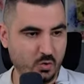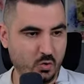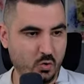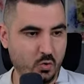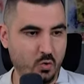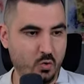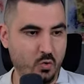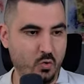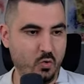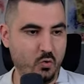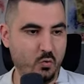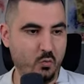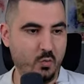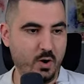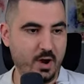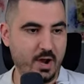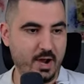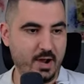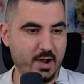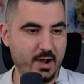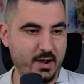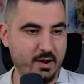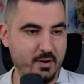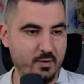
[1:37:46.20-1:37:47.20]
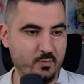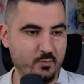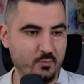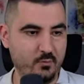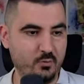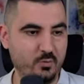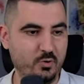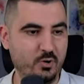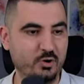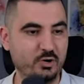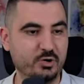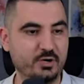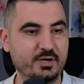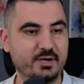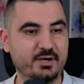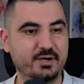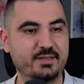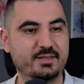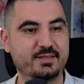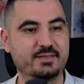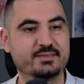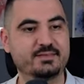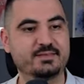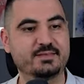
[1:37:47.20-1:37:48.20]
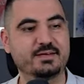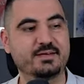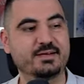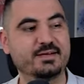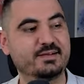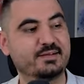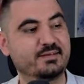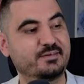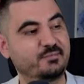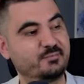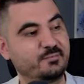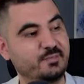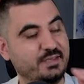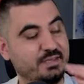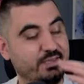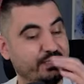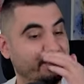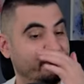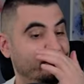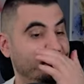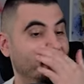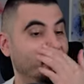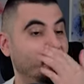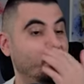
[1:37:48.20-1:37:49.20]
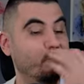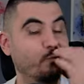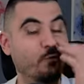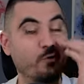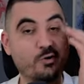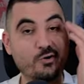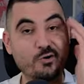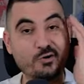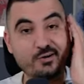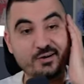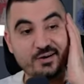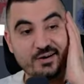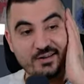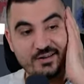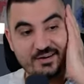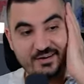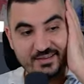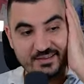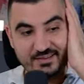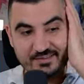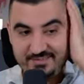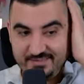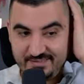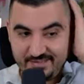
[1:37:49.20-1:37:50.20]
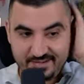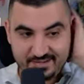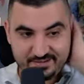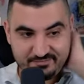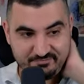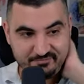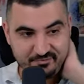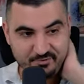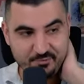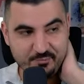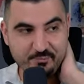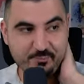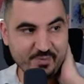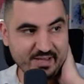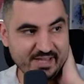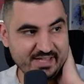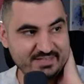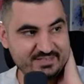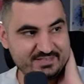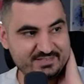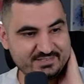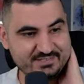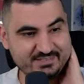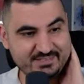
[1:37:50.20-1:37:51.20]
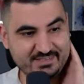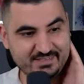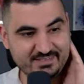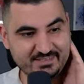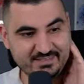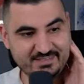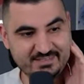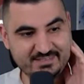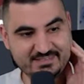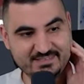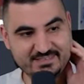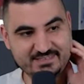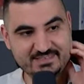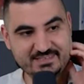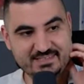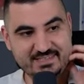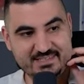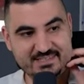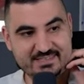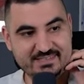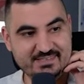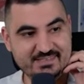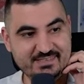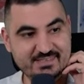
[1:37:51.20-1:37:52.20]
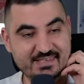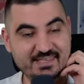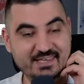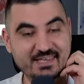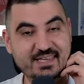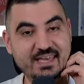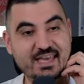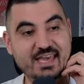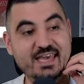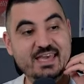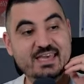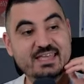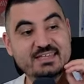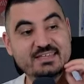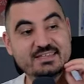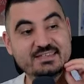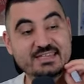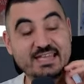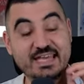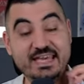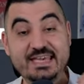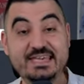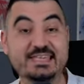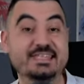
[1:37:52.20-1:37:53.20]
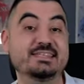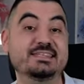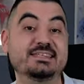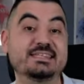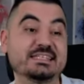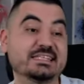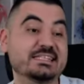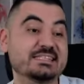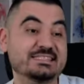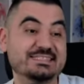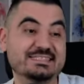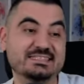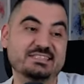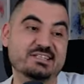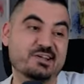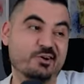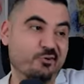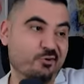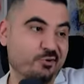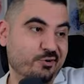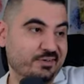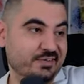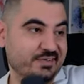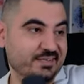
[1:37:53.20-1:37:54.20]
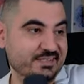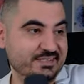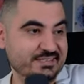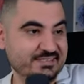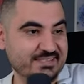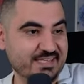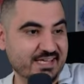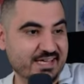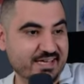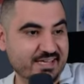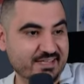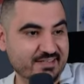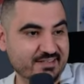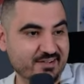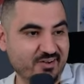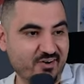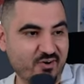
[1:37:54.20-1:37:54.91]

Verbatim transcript: Oh, wow. What an attack, man. What an attack from Manchester City. And they destroyed us at